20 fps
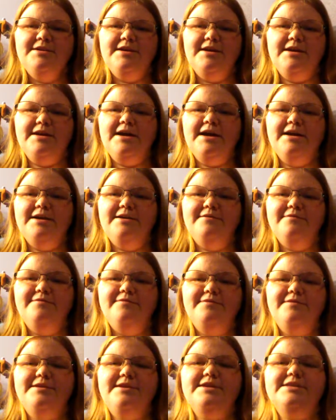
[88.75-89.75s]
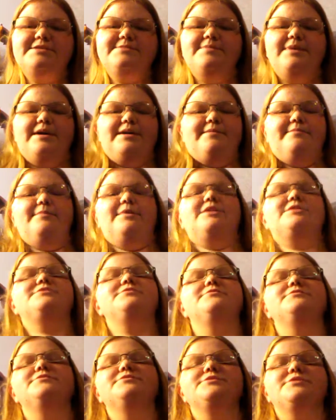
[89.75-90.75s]
It kind of gets my
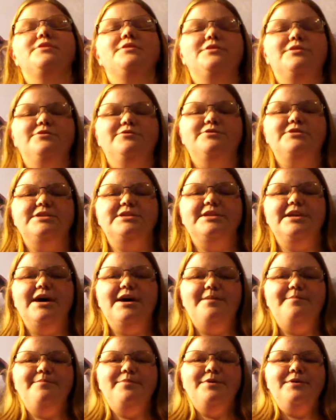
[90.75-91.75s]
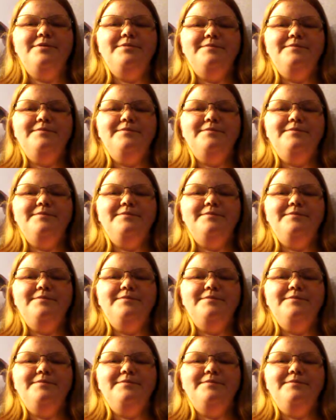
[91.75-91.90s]
muscles all loosened up.